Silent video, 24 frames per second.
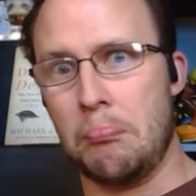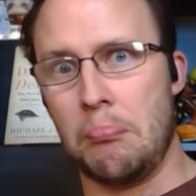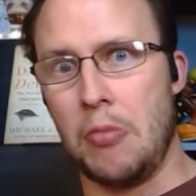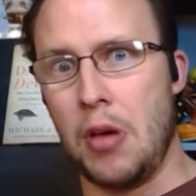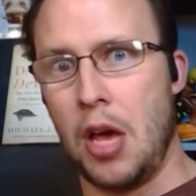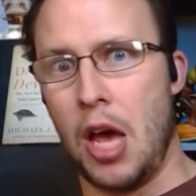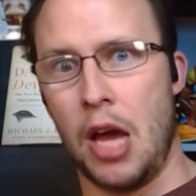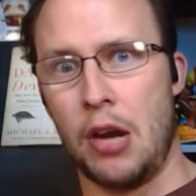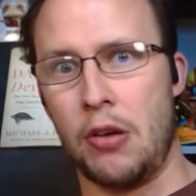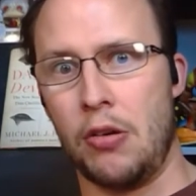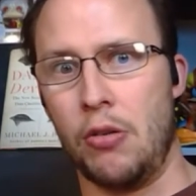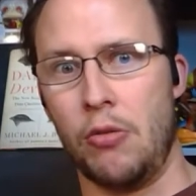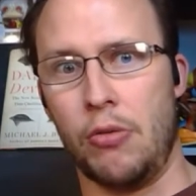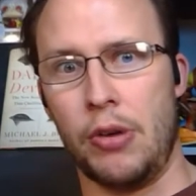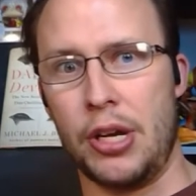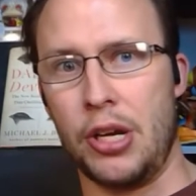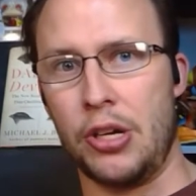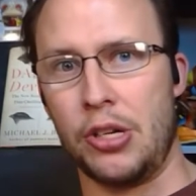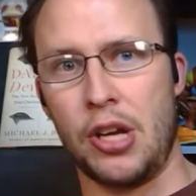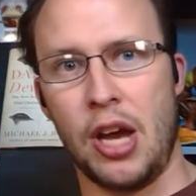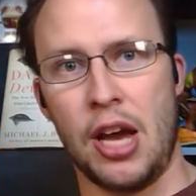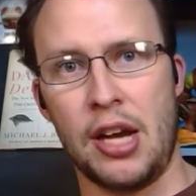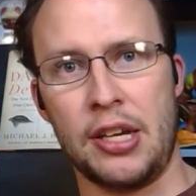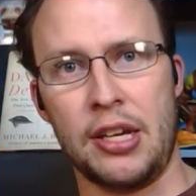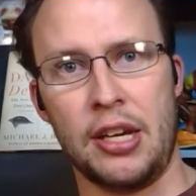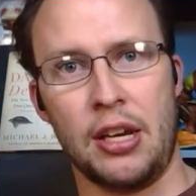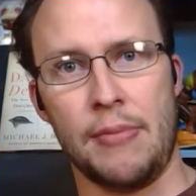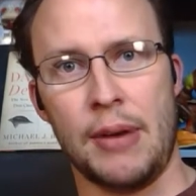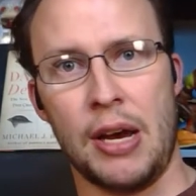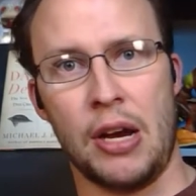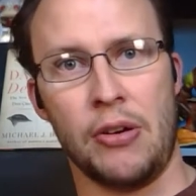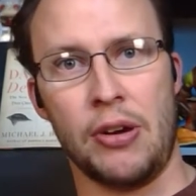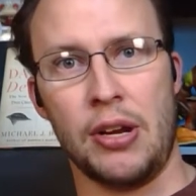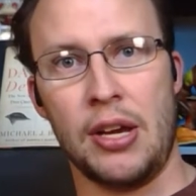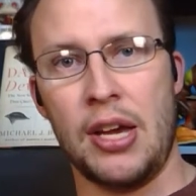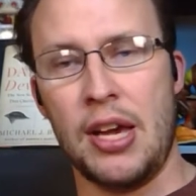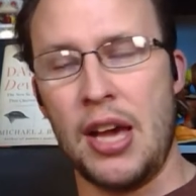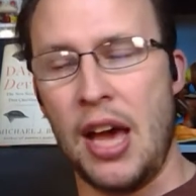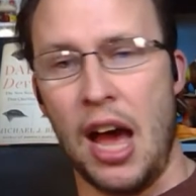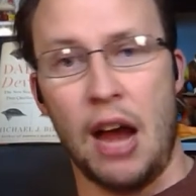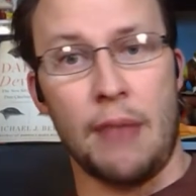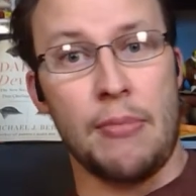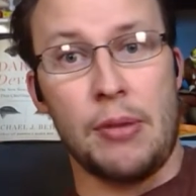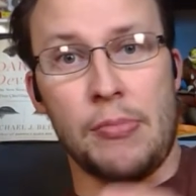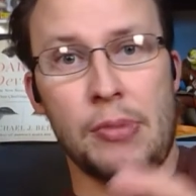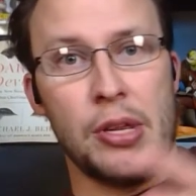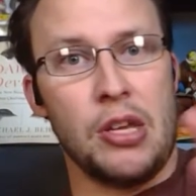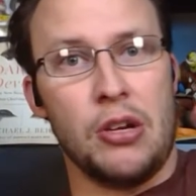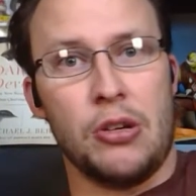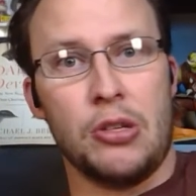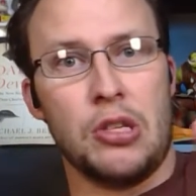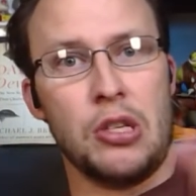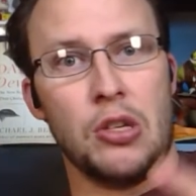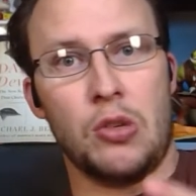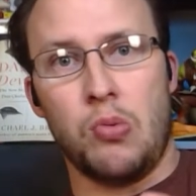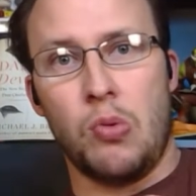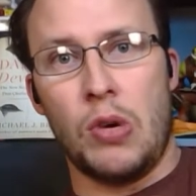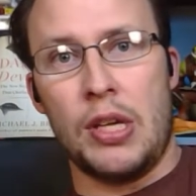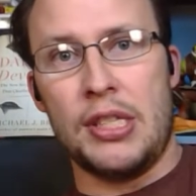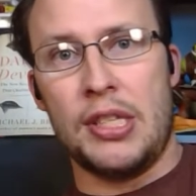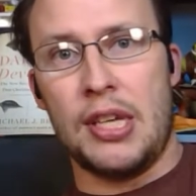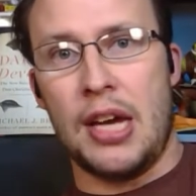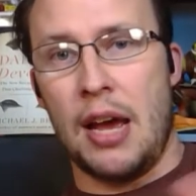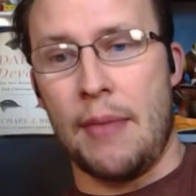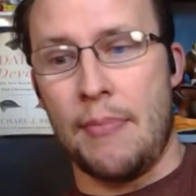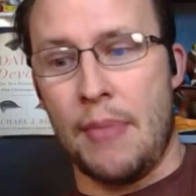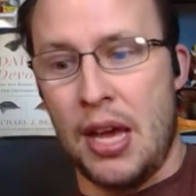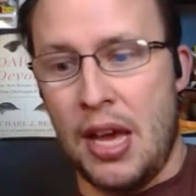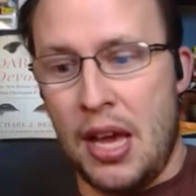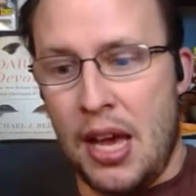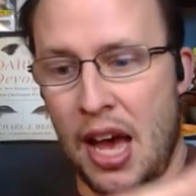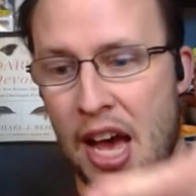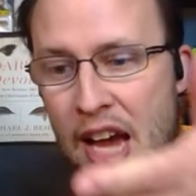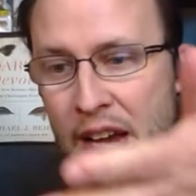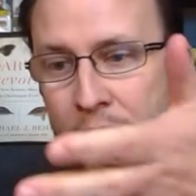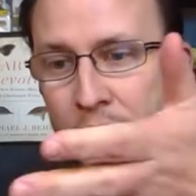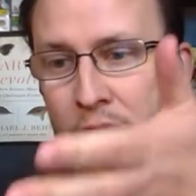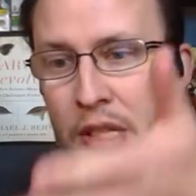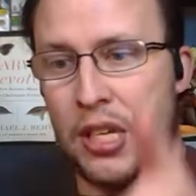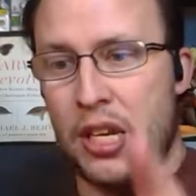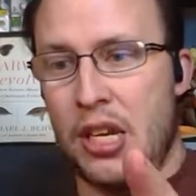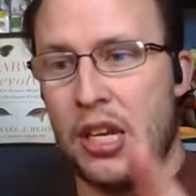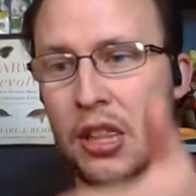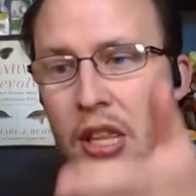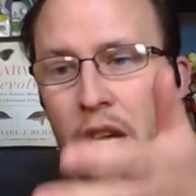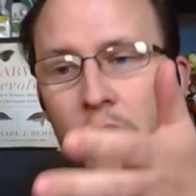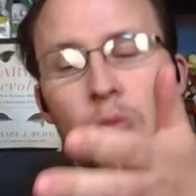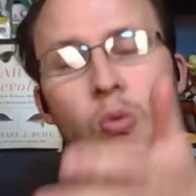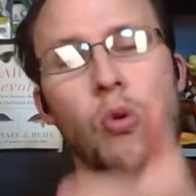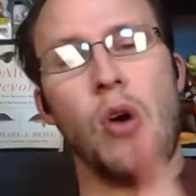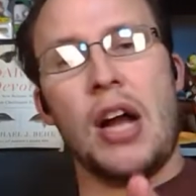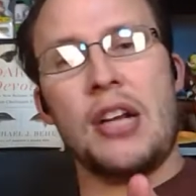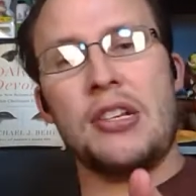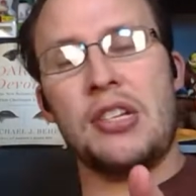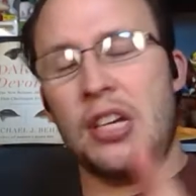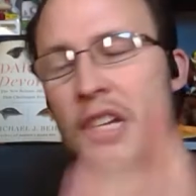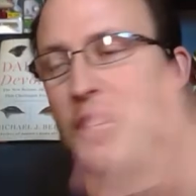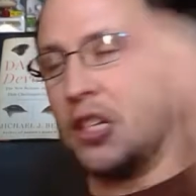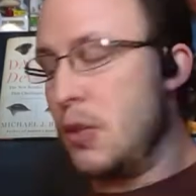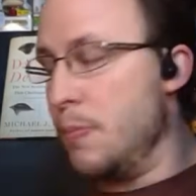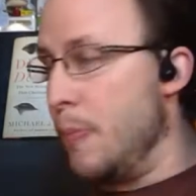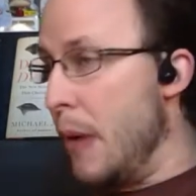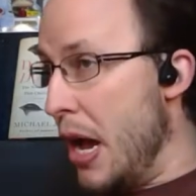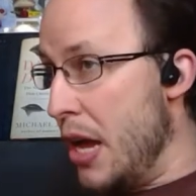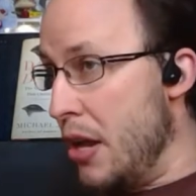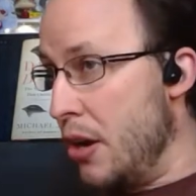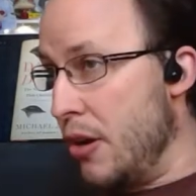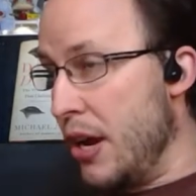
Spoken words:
I don't know what you're talking about. I remember there was this one time I'm sitting there watching a spider,